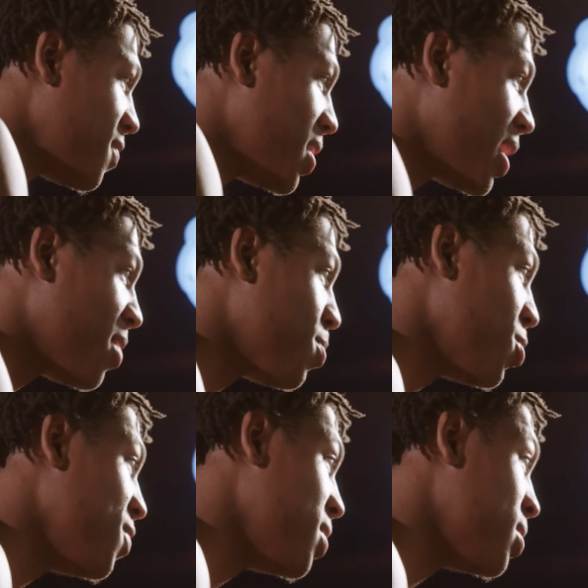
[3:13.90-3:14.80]
feel like I've
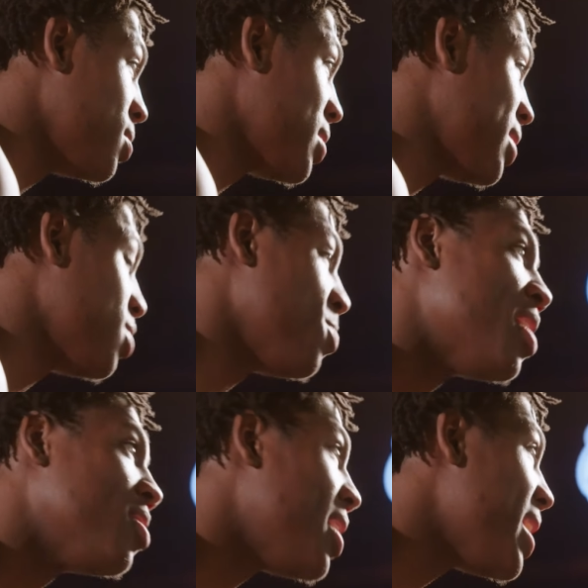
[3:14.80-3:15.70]
proven, like, no
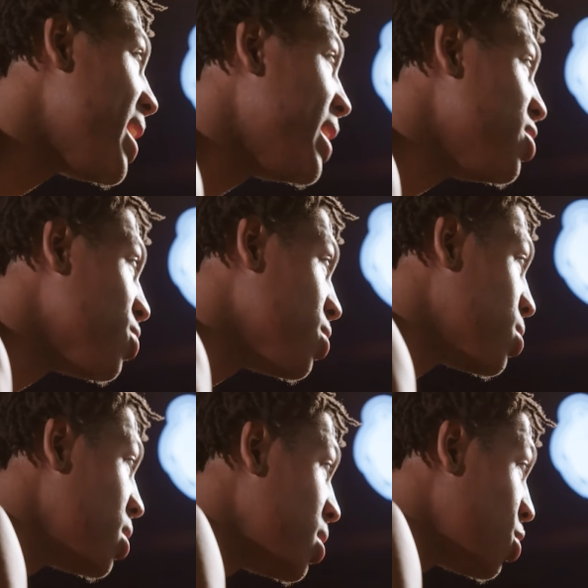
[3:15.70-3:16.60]
matter the age or
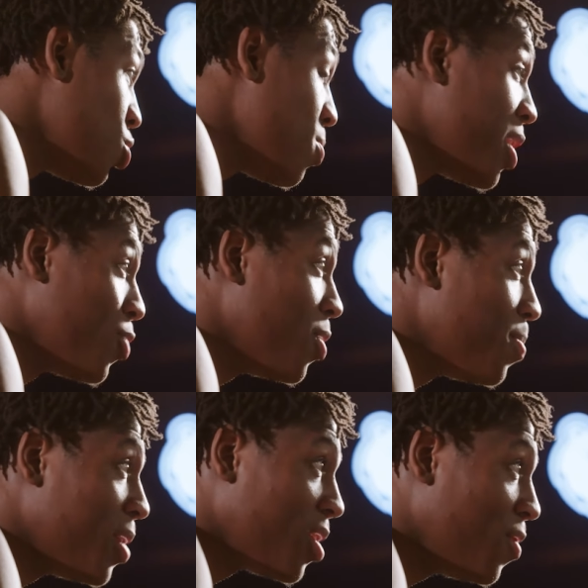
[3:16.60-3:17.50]
no matter what
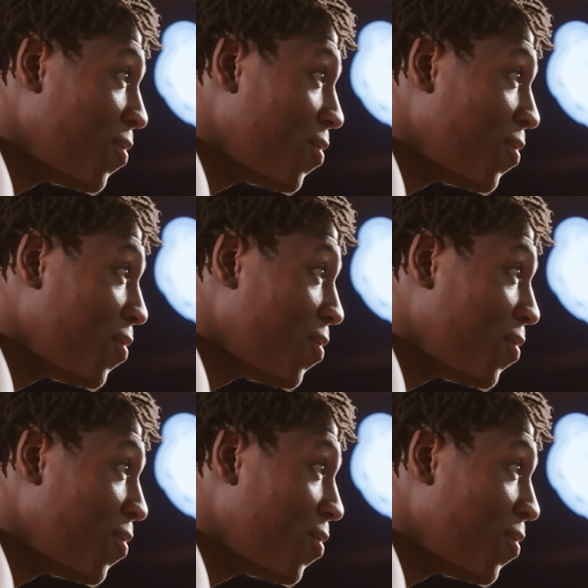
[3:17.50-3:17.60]
pick you